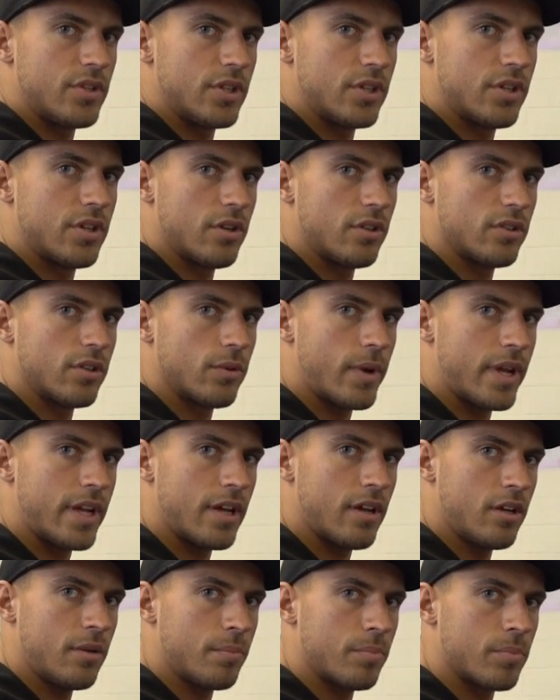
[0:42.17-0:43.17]
You curl the
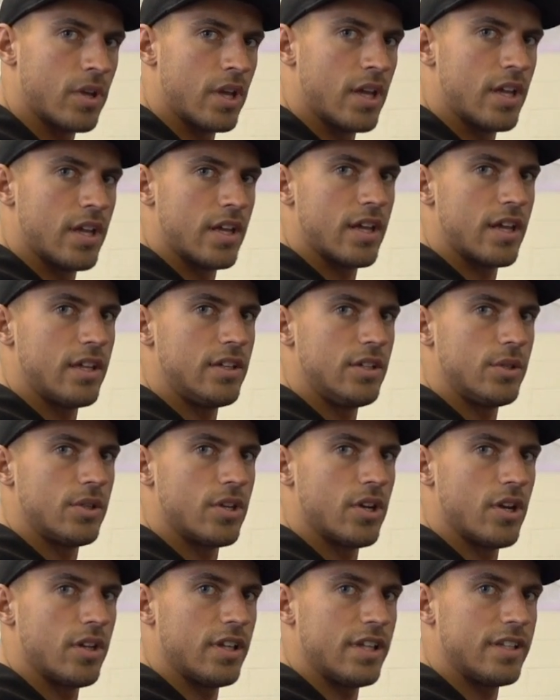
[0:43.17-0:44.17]
weight up and you
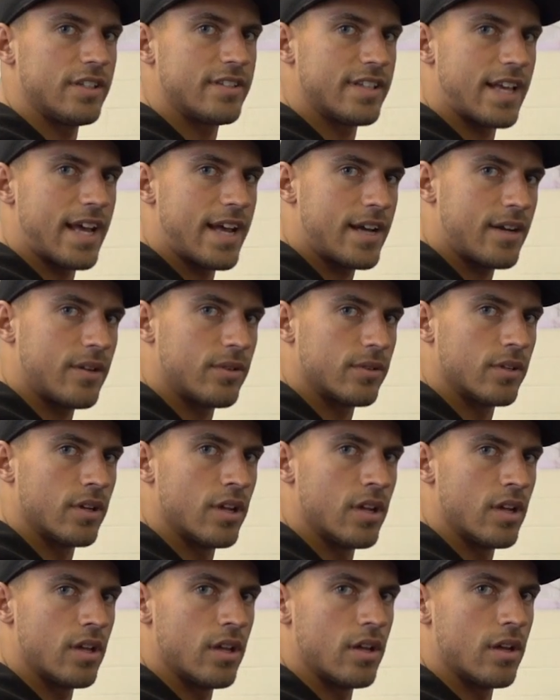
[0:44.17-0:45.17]
curl it
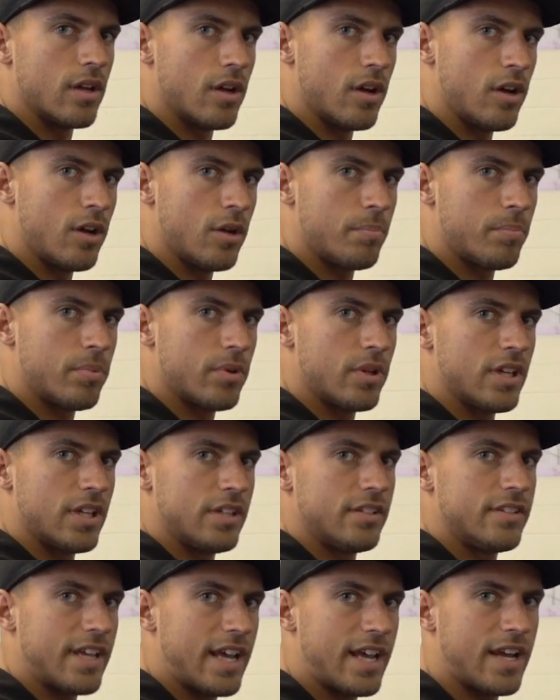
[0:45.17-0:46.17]
down,
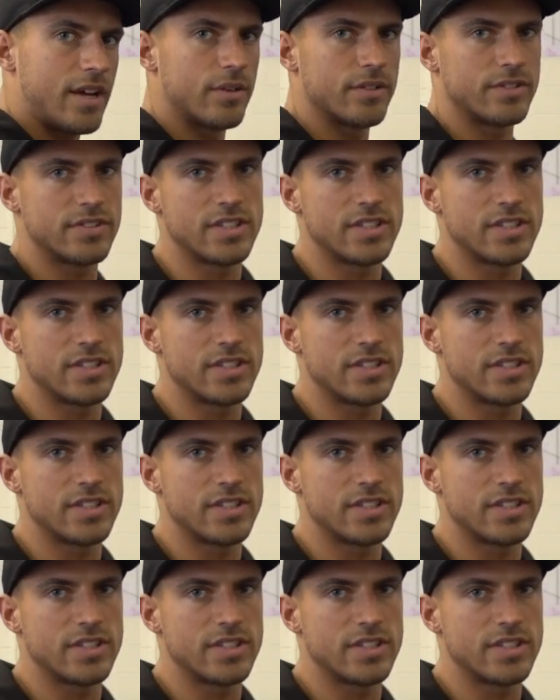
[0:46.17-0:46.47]
up, down.